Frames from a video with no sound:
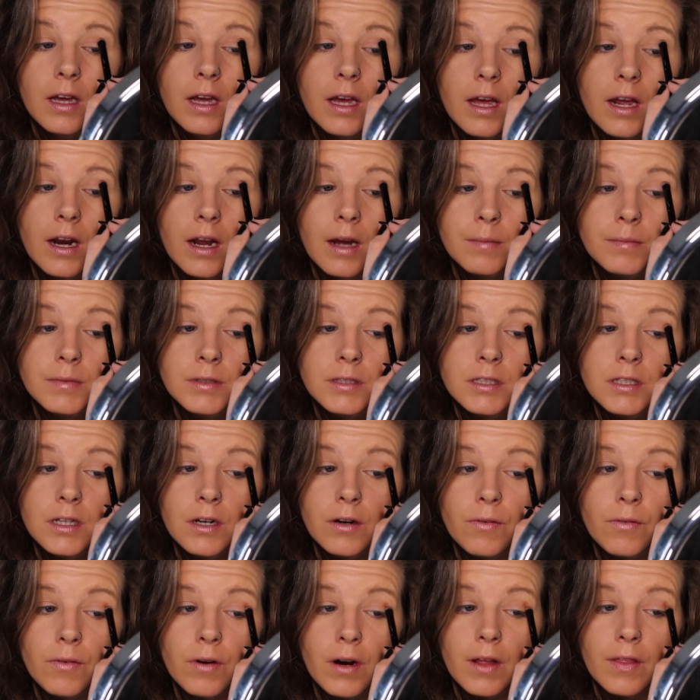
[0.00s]
And I'm just
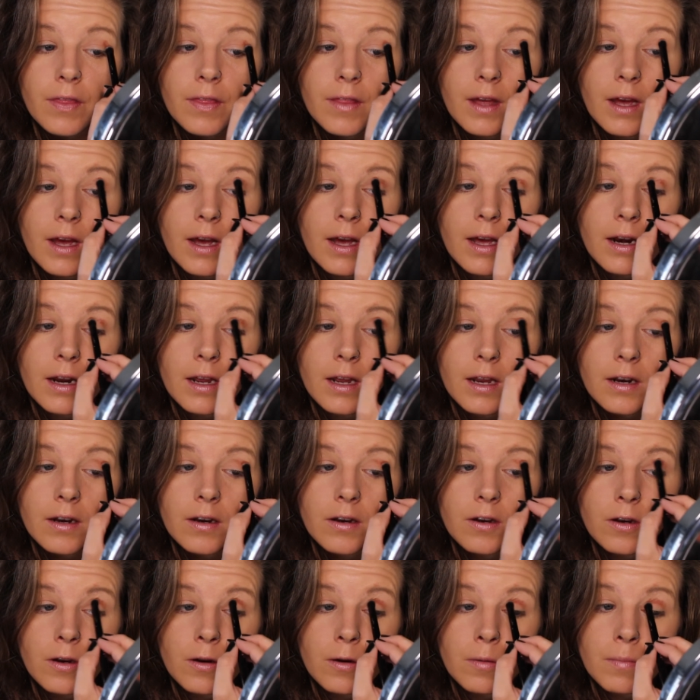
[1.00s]
gonna run that
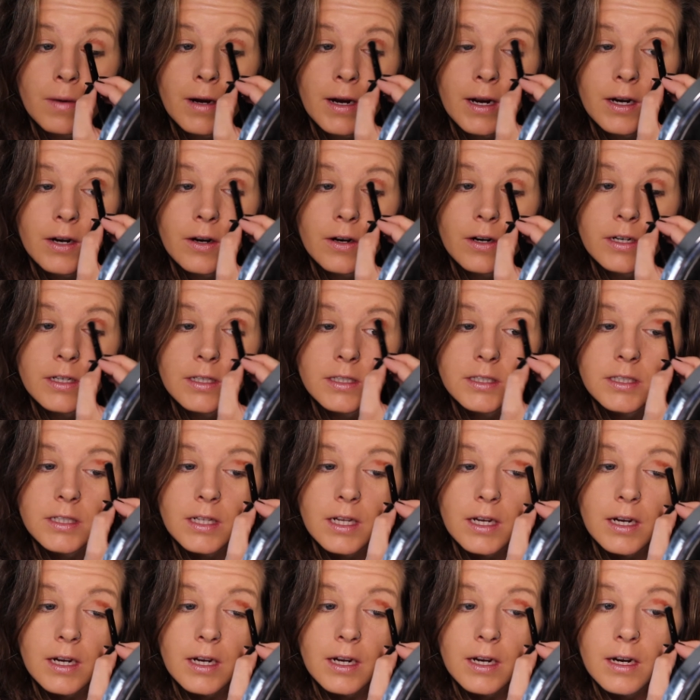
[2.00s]
into my crease
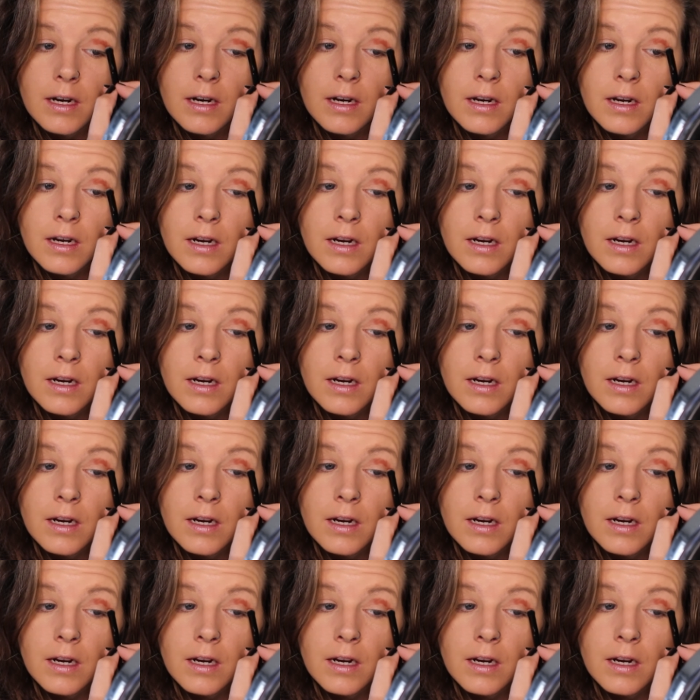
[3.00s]
line.